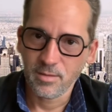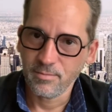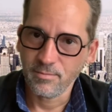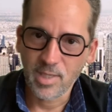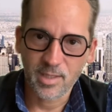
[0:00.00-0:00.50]

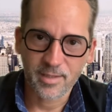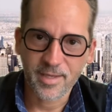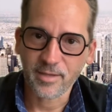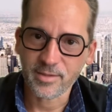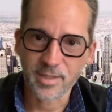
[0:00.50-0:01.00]
made
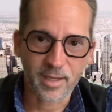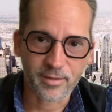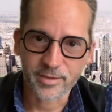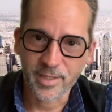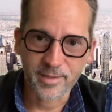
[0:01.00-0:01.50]

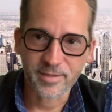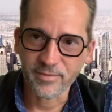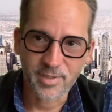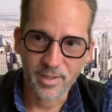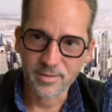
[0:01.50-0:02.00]
$1,000 on
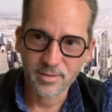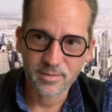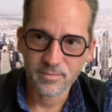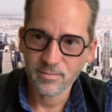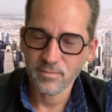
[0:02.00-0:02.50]
dividends.
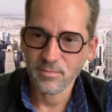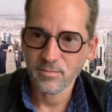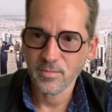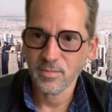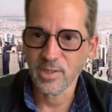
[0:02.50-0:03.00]

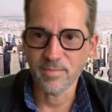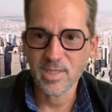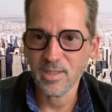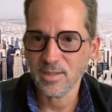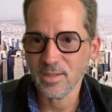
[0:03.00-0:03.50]
To
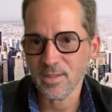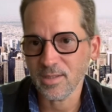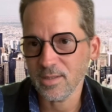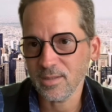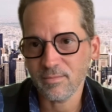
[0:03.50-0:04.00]
me, it's
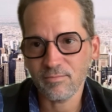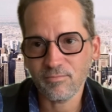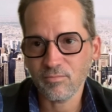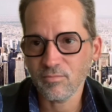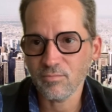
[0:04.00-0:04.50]
just
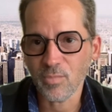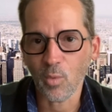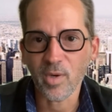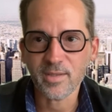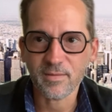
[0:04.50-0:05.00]
a
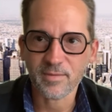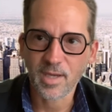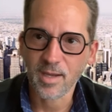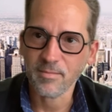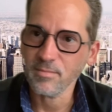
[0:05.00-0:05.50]
waste of
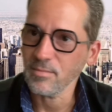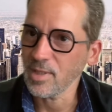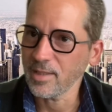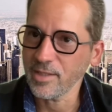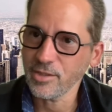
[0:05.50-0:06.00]
time.
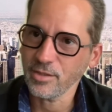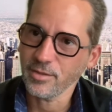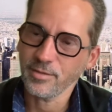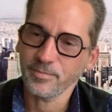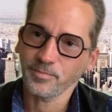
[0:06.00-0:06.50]
Unless you're